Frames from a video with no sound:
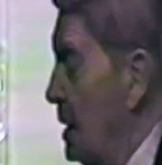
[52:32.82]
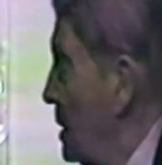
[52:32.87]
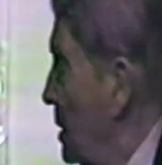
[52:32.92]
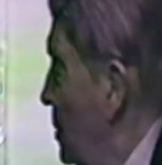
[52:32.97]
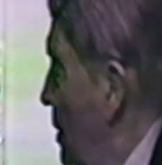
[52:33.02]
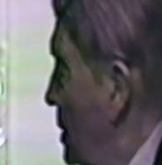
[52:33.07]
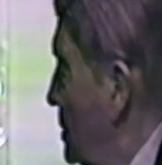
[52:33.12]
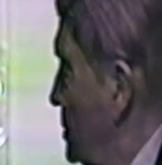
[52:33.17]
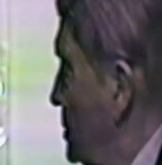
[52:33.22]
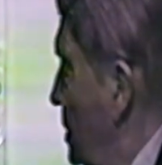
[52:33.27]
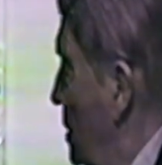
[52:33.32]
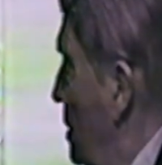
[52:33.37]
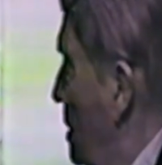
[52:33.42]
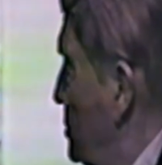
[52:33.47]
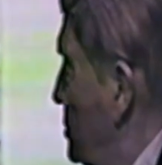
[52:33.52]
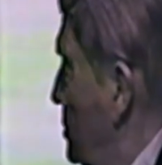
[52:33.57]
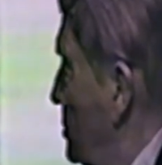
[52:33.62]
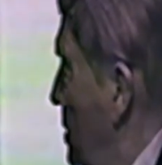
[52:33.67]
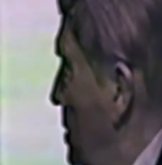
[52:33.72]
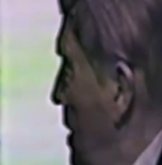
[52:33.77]
of course, it
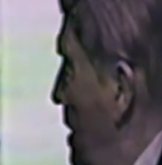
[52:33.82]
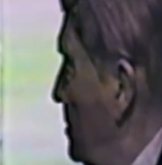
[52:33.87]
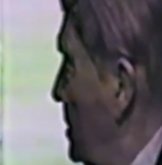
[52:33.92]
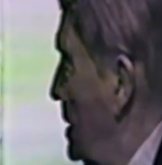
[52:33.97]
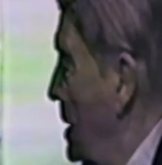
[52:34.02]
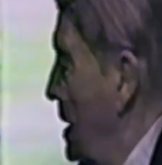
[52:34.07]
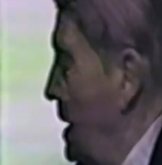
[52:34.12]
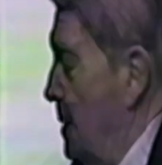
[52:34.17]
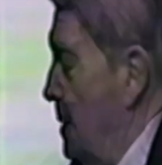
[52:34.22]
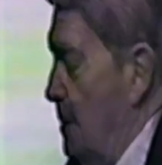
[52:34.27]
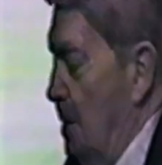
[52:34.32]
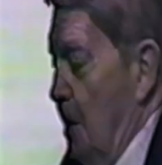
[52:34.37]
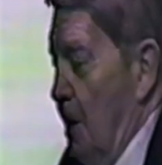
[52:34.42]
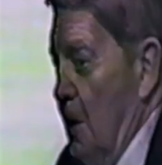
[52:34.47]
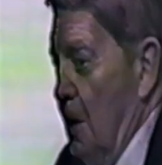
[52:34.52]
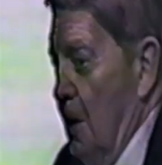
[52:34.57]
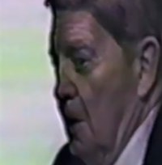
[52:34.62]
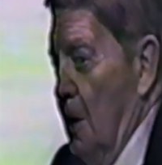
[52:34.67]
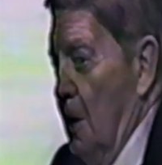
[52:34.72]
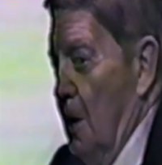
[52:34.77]
also then became
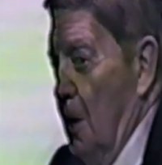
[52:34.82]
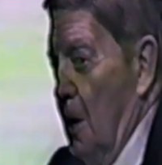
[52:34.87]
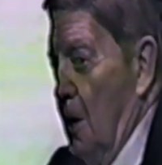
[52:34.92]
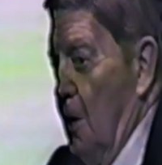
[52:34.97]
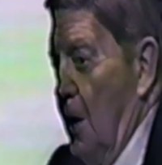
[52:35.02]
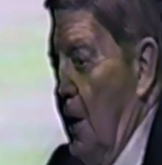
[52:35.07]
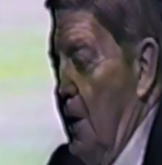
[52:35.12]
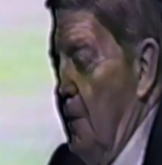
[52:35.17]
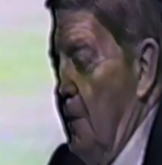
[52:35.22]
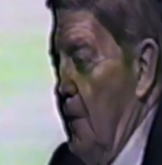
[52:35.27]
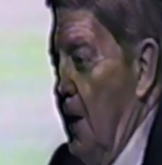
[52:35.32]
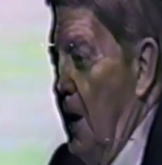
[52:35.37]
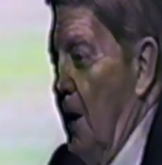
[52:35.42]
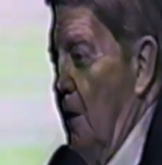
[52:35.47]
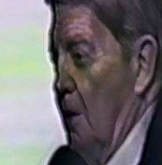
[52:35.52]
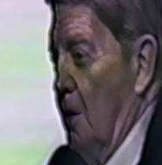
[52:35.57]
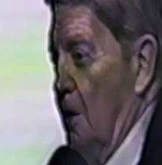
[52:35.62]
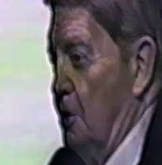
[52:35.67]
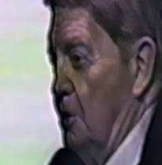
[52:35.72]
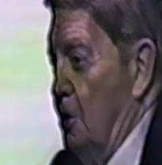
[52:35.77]
a, a great
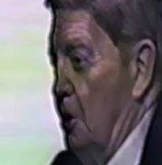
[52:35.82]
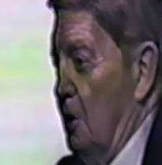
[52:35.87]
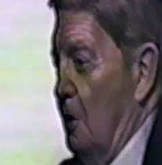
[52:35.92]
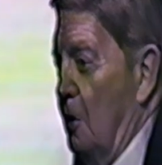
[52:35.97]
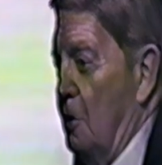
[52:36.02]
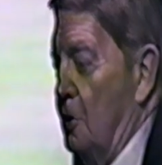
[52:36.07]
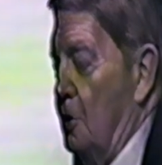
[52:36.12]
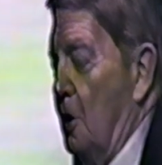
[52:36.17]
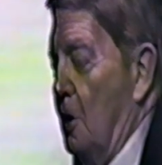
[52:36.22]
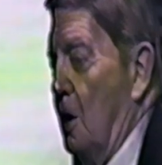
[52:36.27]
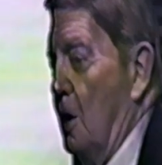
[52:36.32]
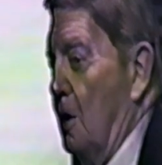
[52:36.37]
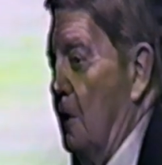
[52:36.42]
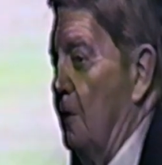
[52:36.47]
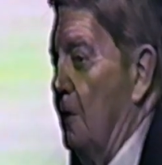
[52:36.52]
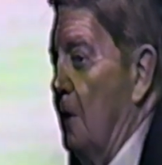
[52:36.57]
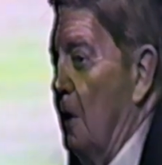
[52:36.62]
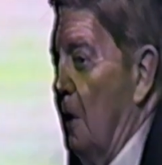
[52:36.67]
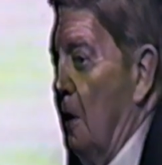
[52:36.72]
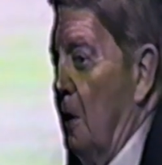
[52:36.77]
matter that still goes on
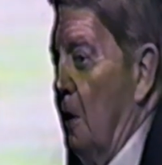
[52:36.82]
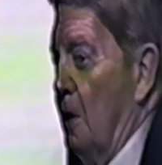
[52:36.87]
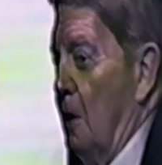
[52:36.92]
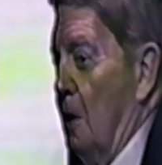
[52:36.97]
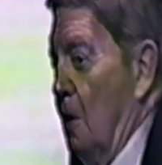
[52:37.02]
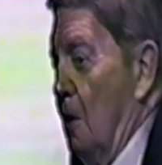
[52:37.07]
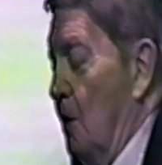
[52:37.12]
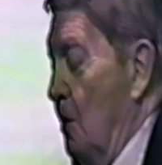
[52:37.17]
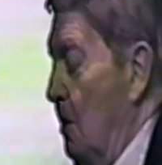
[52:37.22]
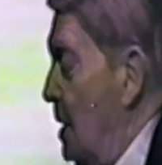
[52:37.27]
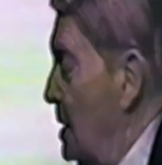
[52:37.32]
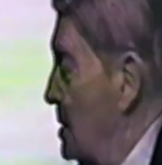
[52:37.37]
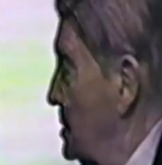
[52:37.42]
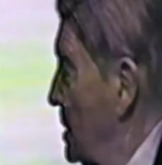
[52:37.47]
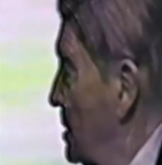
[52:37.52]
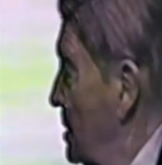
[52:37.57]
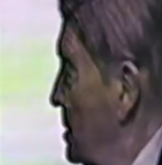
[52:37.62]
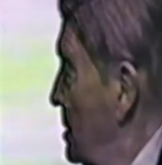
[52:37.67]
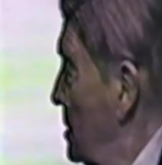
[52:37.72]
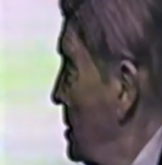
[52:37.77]
of, was
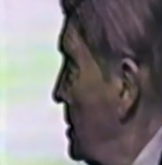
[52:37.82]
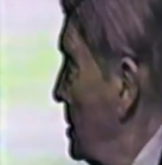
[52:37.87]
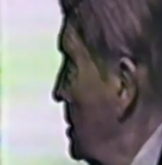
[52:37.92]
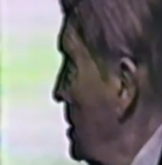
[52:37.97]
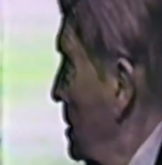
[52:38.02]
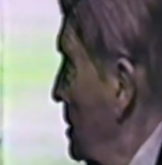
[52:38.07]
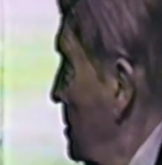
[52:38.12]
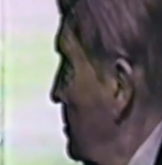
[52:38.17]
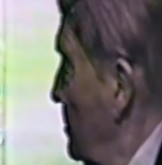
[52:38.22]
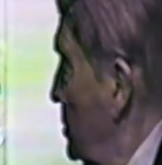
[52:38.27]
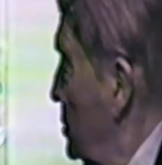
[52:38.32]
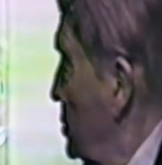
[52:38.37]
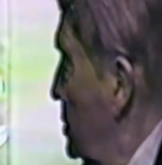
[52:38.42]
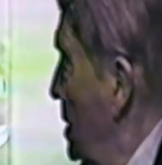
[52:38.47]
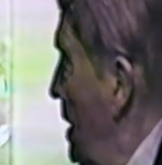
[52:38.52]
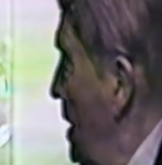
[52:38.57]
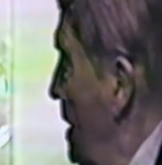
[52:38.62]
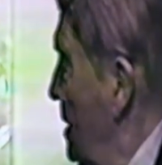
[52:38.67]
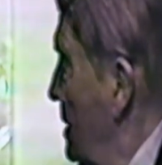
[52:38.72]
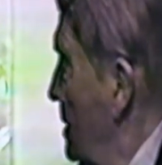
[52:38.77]
it a
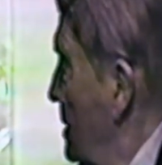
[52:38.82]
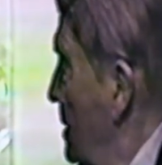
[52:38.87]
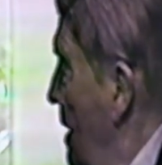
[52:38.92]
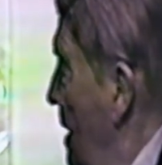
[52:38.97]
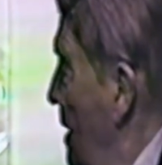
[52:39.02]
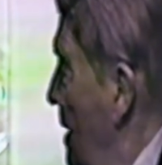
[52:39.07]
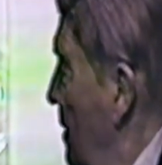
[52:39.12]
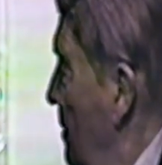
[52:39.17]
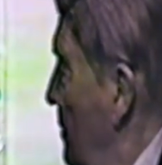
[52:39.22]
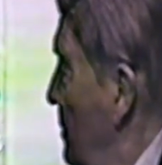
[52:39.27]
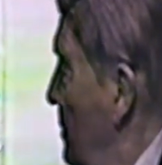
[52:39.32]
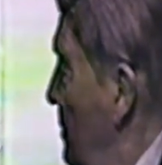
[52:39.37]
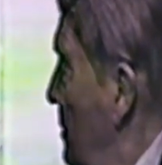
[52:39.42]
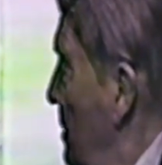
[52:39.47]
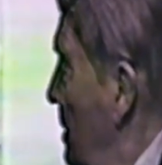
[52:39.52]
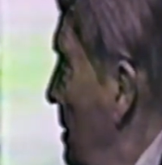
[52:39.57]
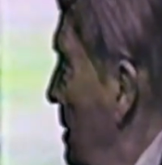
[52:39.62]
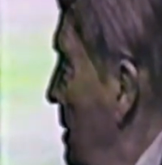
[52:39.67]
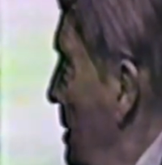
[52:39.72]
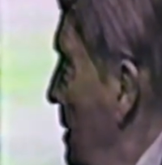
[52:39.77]
mistake to have
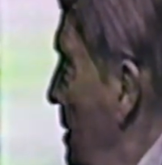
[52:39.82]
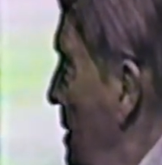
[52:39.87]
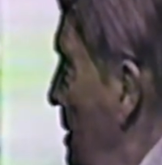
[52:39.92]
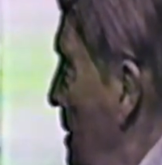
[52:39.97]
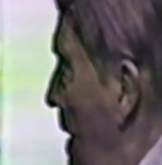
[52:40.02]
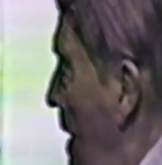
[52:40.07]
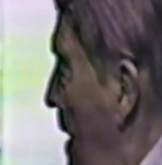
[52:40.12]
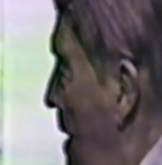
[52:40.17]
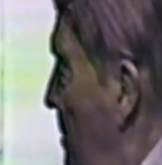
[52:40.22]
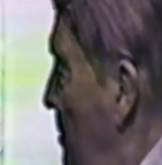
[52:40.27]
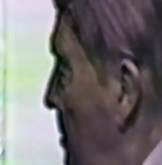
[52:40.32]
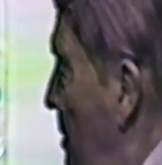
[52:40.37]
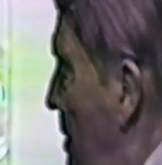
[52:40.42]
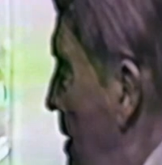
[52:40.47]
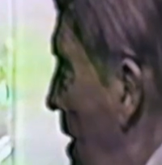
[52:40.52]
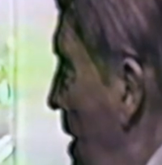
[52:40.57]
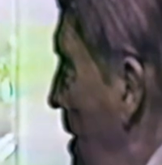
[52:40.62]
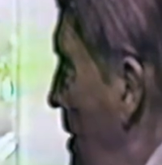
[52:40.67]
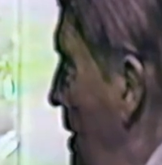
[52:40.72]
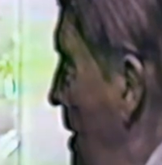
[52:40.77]
Admiral
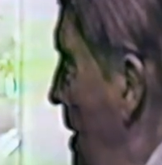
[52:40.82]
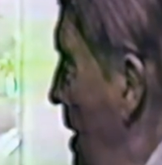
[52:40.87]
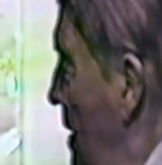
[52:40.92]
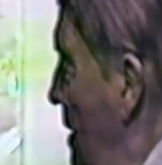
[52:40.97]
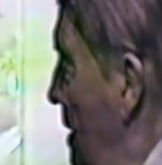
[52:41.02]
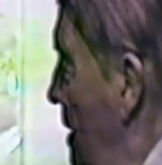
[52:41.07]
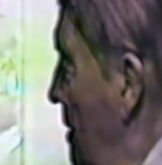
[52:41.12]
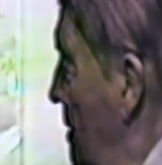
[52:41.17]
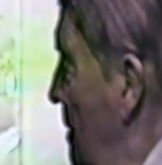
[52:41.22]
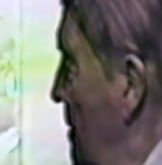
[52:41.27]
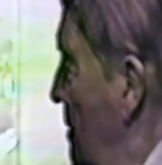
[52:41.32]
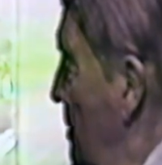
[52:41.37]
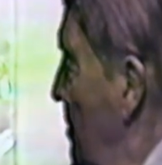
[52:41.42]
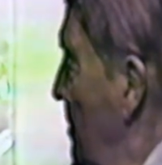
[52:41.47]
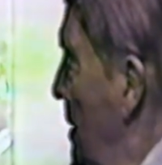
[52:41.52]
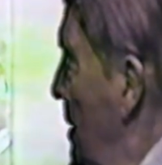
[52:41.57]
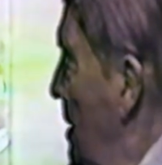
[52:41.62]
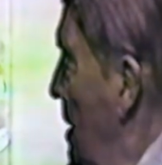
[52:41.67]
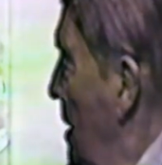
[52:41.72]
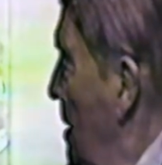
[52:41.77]
Kinkaid here under
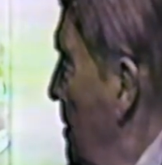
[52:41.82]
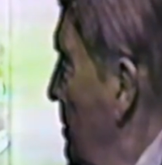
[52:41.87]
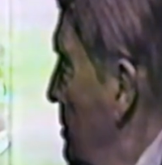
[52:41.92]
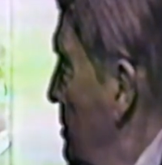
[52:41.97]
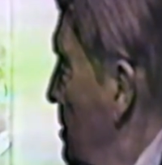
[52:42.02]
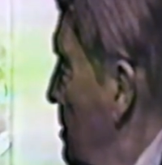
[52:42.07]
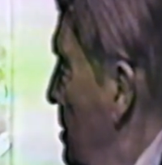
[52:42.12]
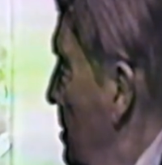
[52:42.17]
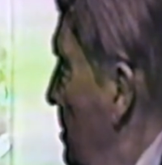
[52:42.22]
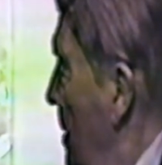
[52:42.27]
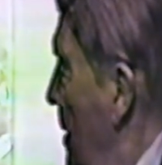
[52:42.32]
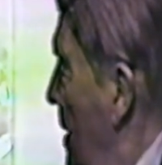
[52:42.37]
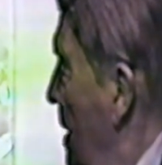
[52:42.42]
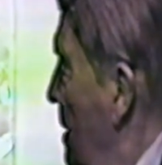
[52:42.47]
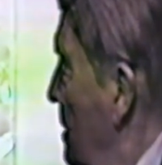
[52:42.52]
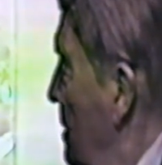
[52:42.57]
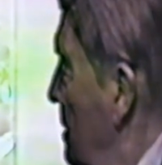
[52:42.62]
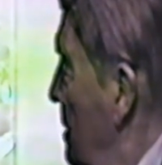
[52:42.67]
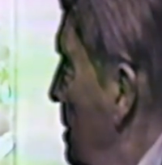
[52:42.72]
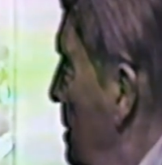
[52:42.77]
MacArthur's
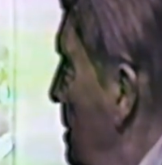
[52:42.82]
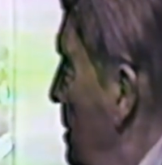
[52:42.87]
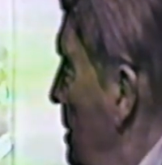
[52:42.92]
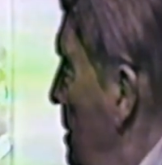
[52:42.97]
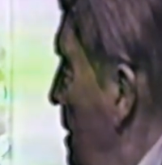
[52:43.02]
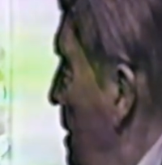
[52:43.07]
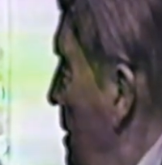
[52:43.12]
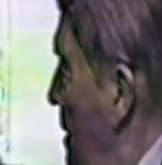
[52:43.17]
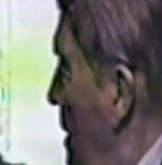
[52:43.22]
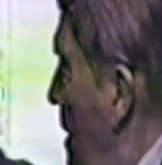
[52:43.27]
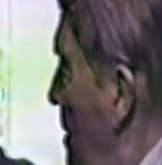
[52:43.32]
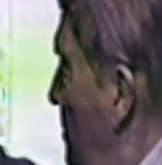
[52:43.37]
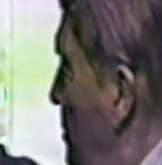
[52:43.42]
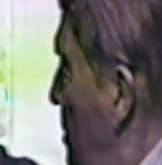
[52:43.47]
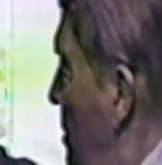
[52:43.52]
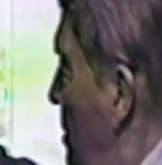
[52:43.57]
command and Admiral